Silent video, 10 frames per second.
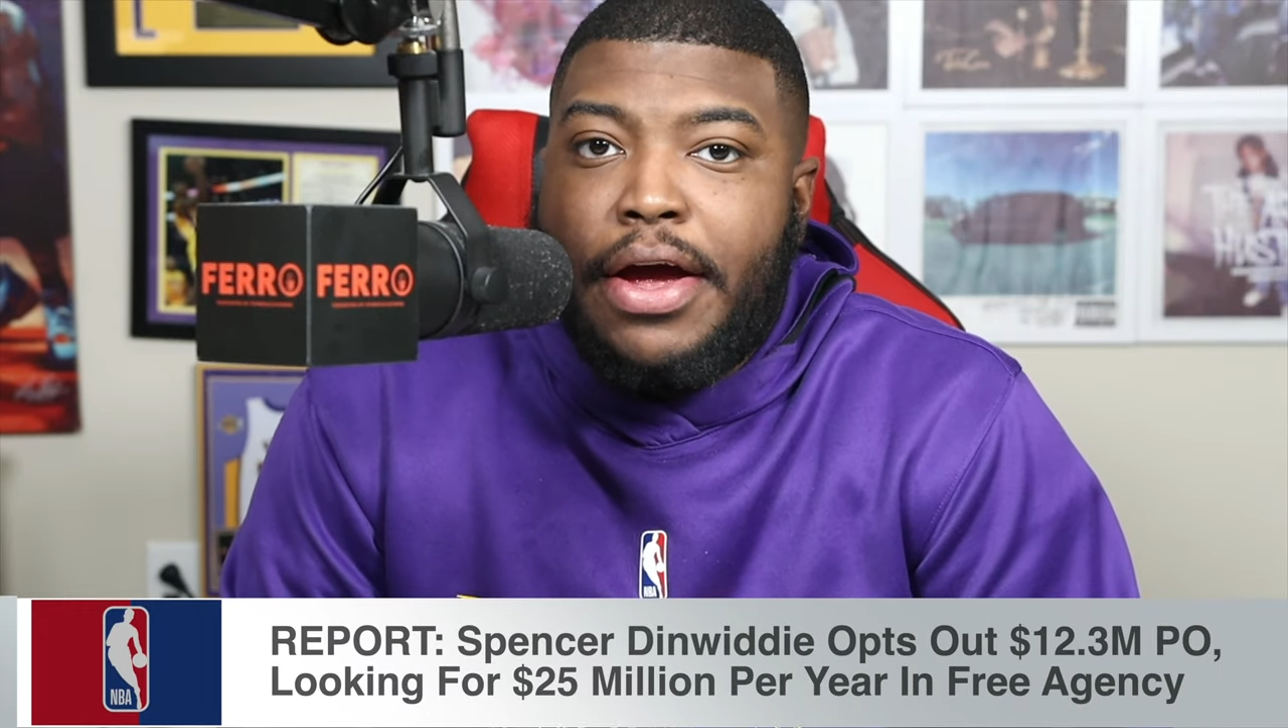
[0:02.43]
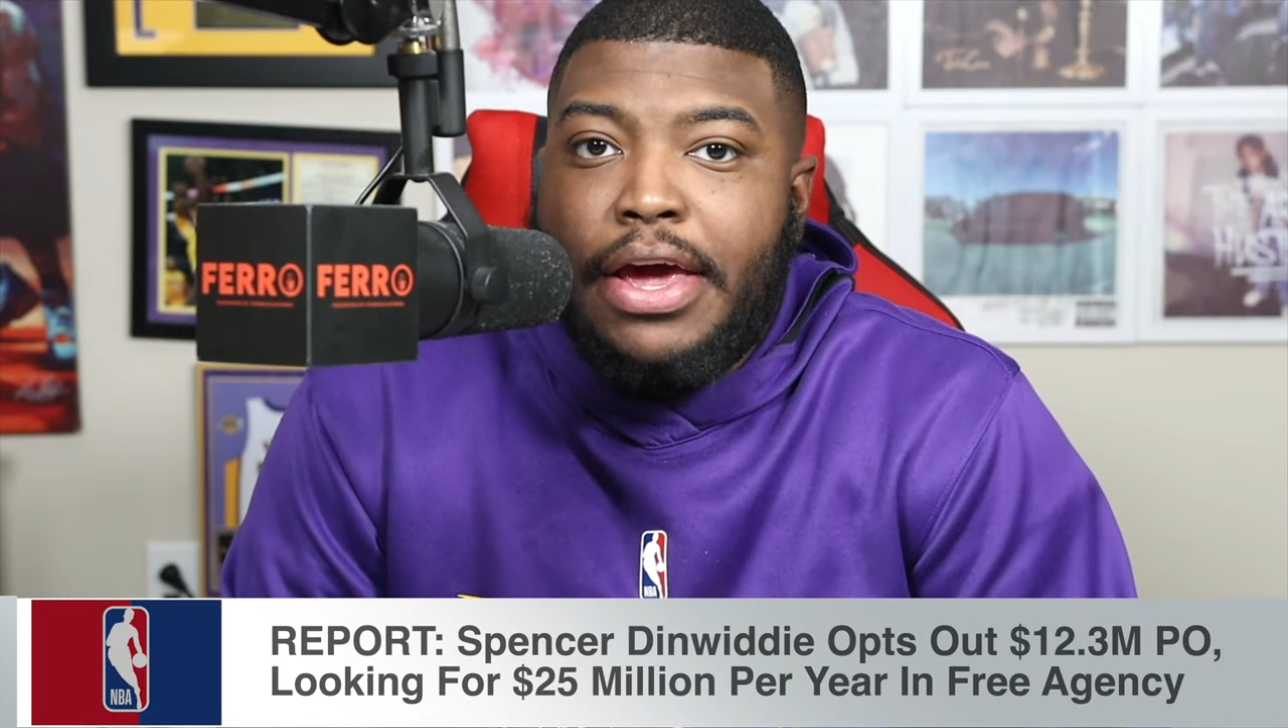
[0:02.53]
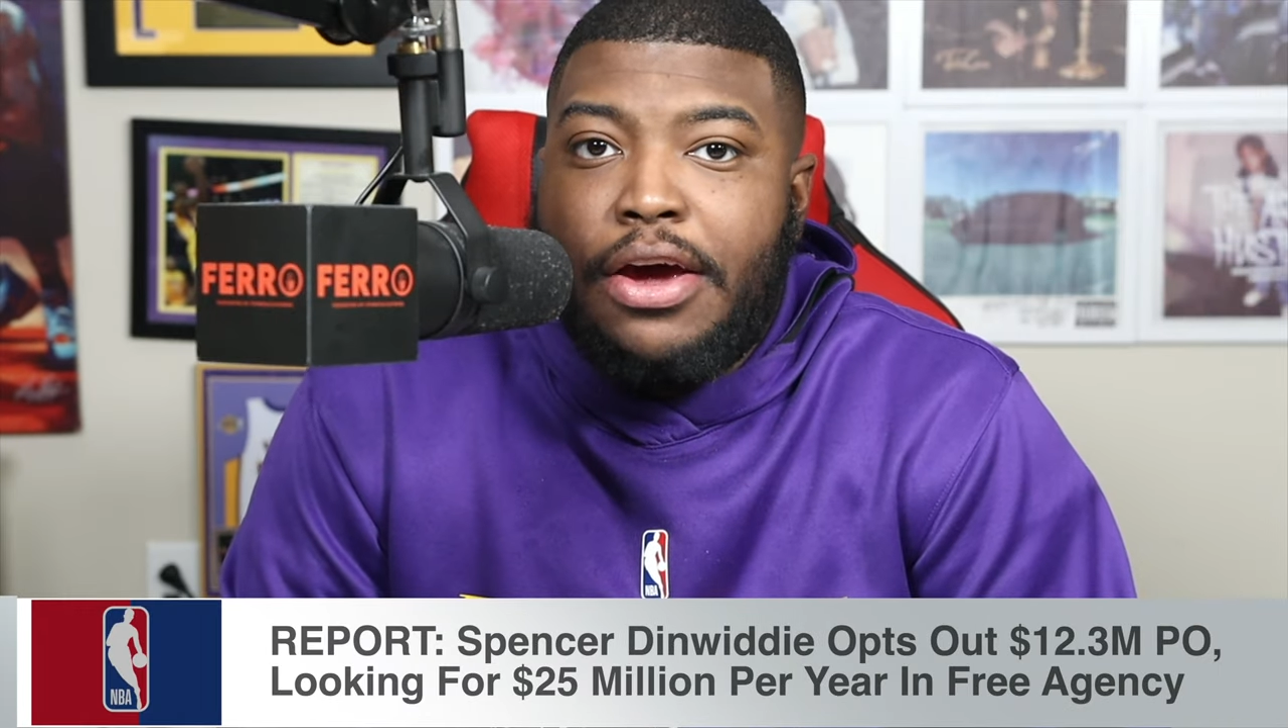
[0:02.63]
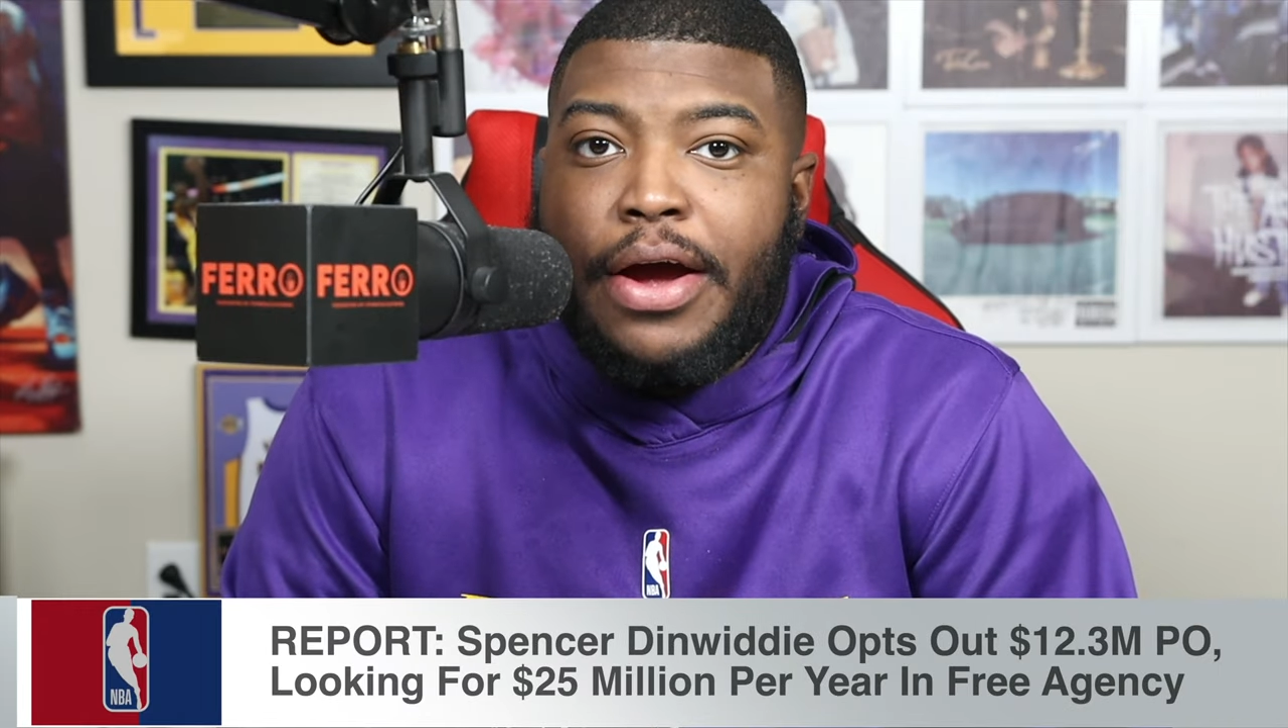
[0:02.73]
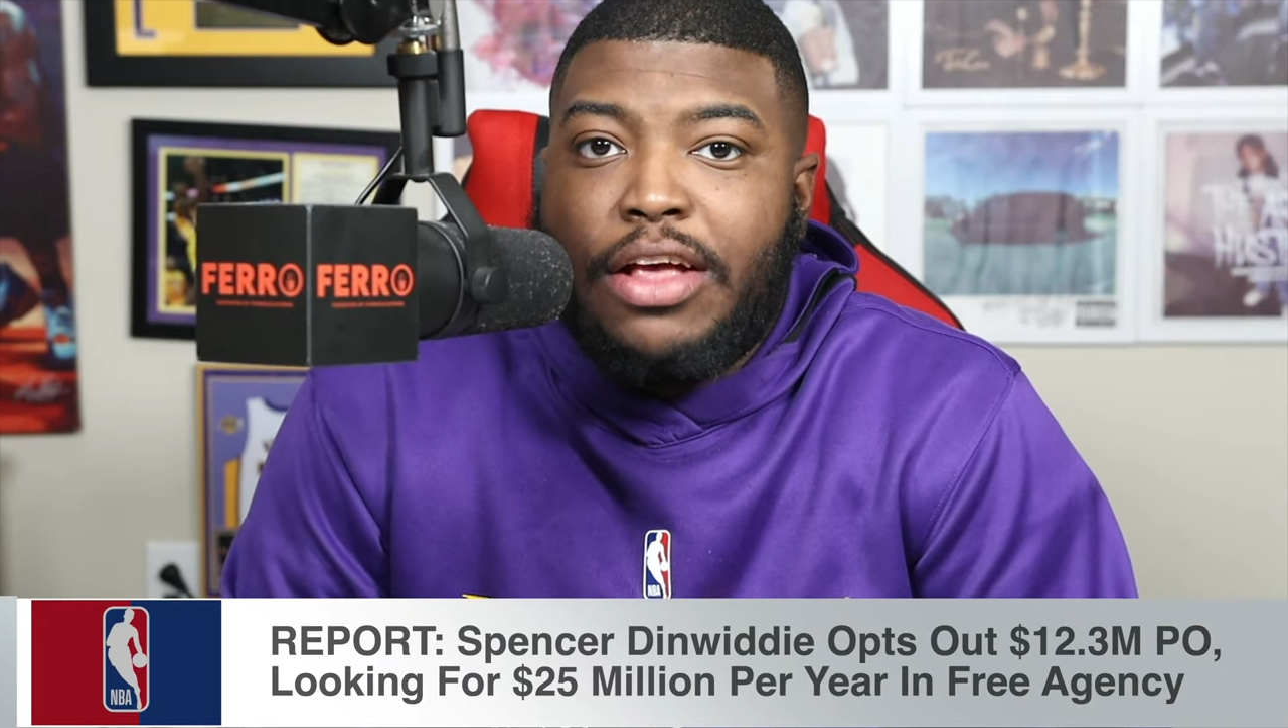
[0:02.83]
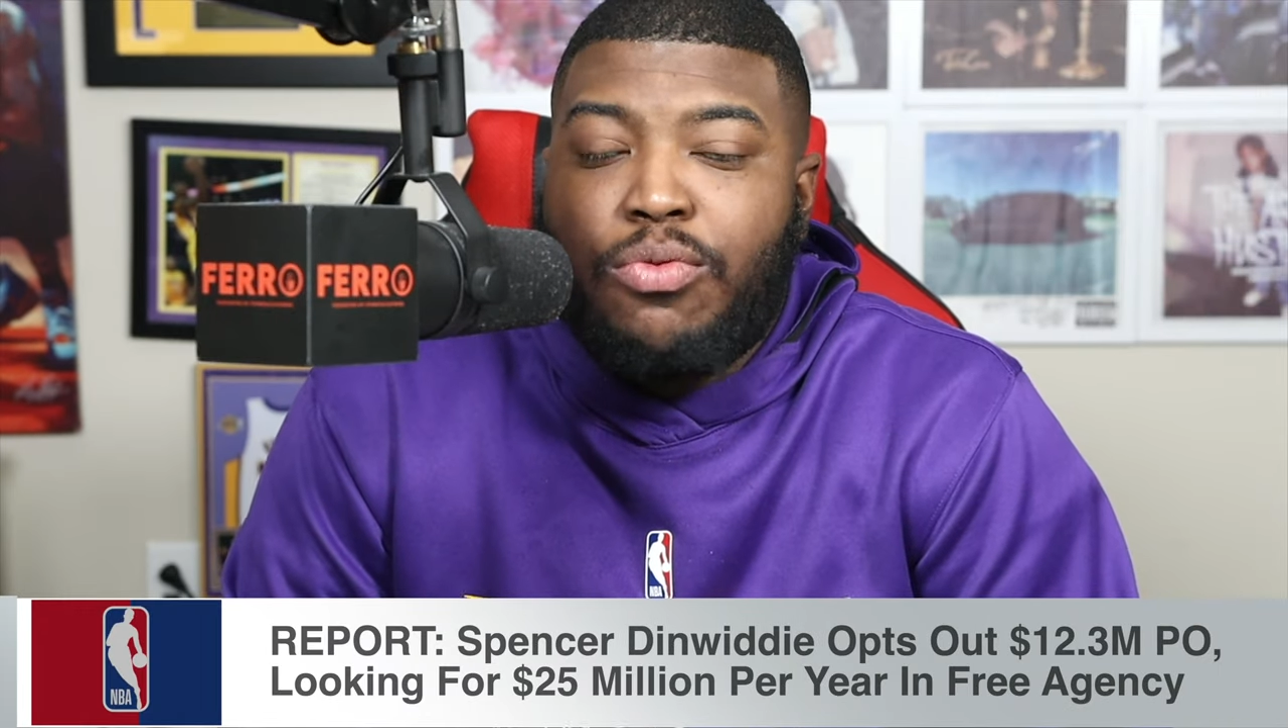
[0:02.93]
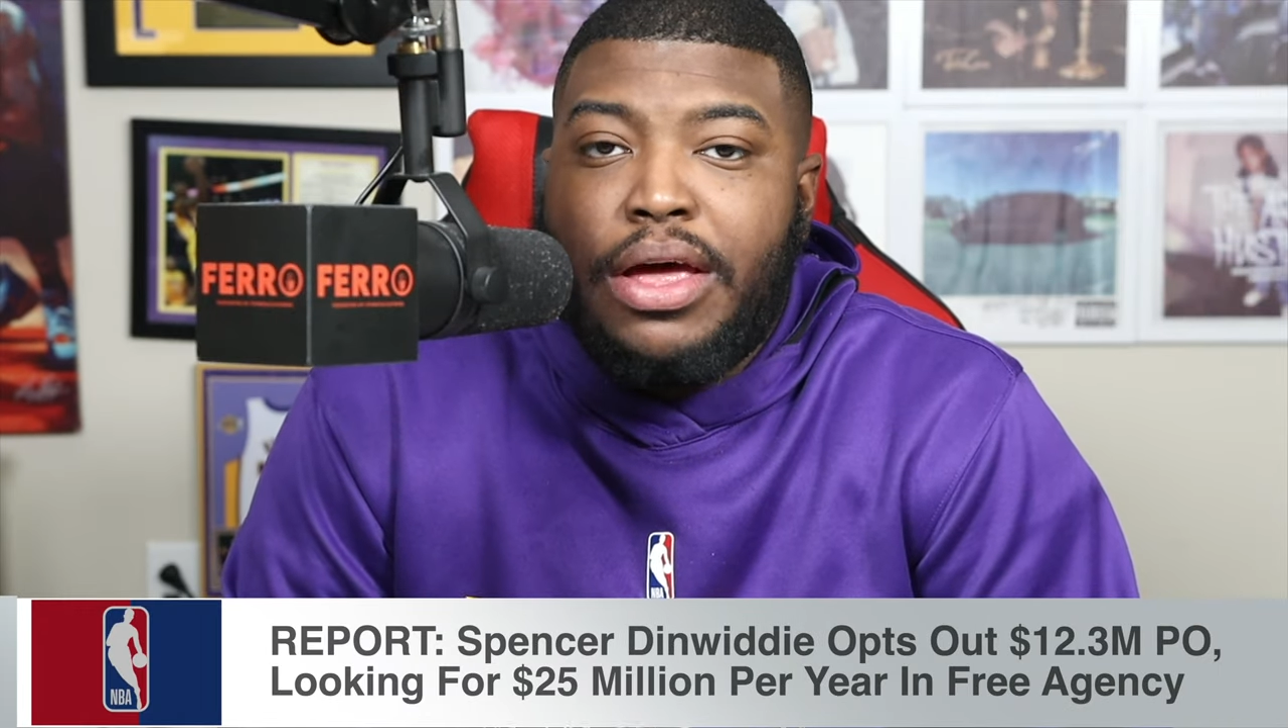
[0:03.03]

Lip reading: here as